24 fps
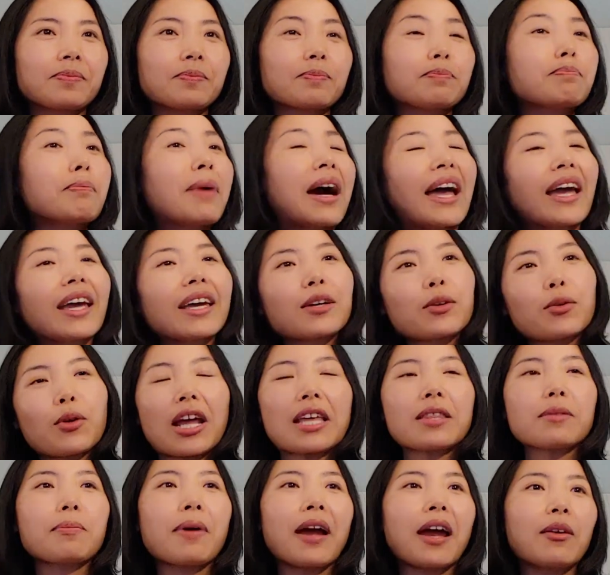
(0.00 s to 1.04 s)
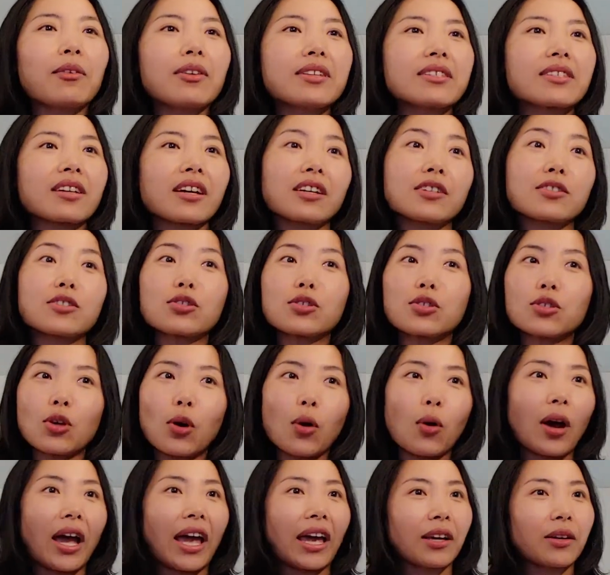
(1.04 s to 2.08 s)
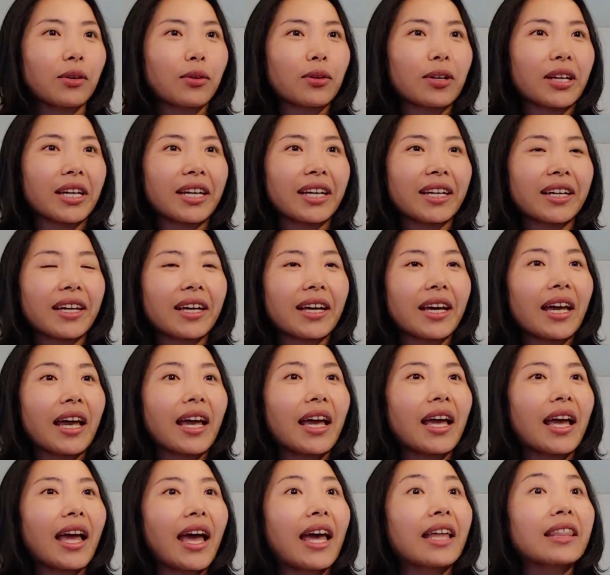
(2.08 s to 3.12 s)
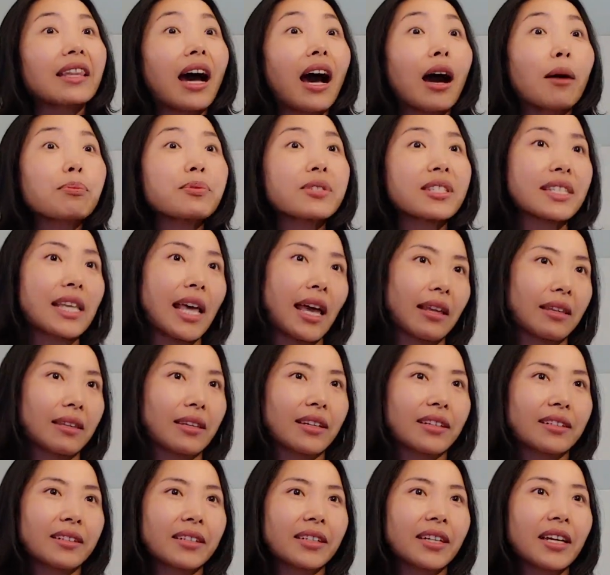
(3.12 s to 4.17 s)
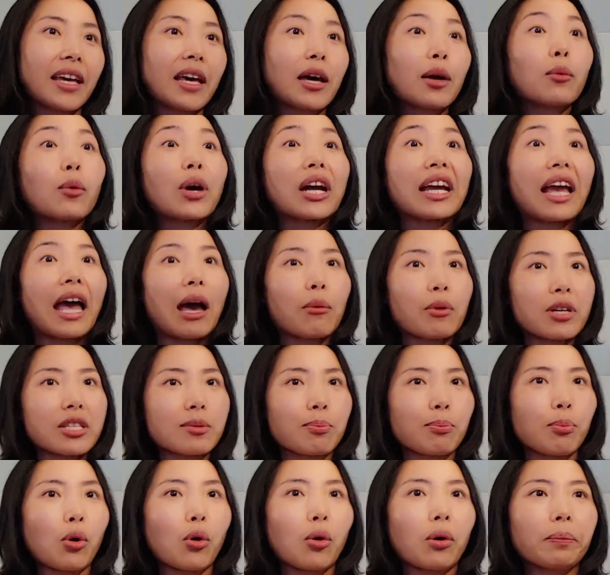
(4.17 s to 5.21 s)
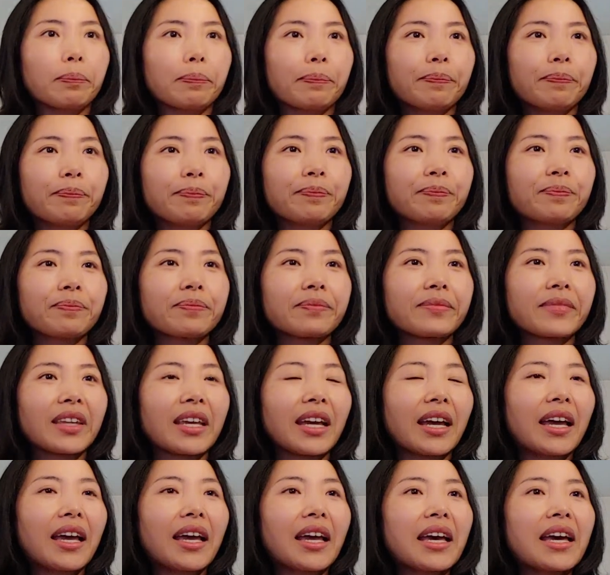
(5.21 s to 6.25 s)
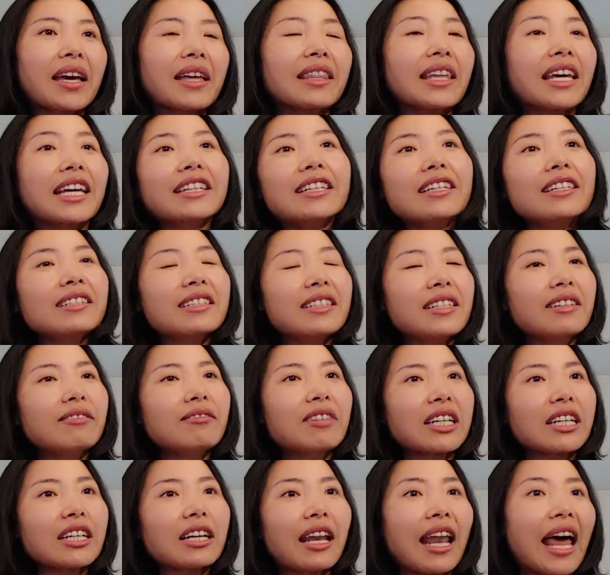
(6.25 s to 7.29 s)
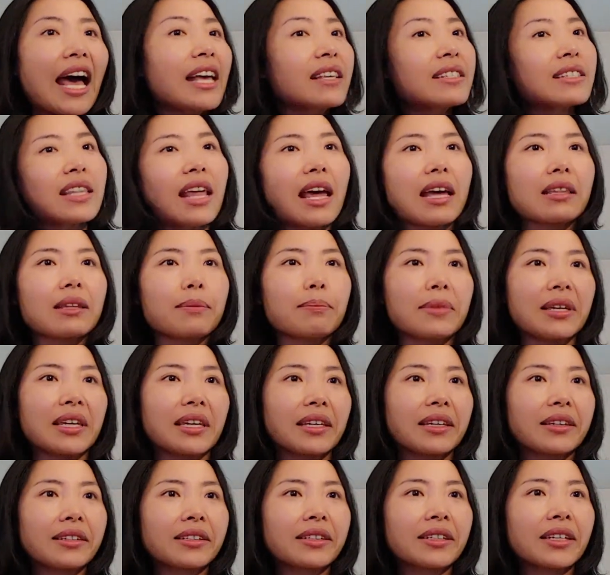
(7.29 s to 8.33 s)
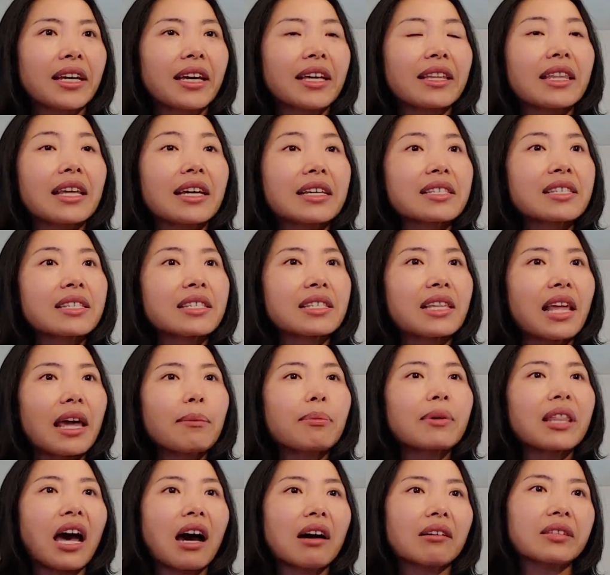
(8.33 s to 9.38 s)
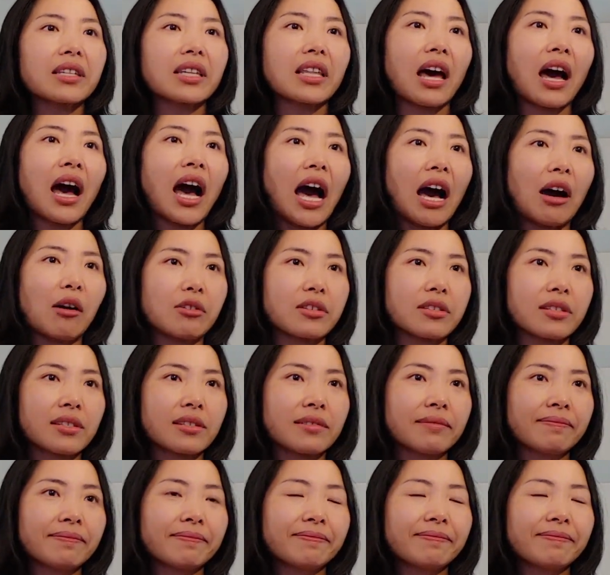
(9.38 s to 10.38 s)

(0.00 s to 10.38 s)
My grandparents got so angry and upset when I was born. They didn't even glance at me. They stepped out of the house.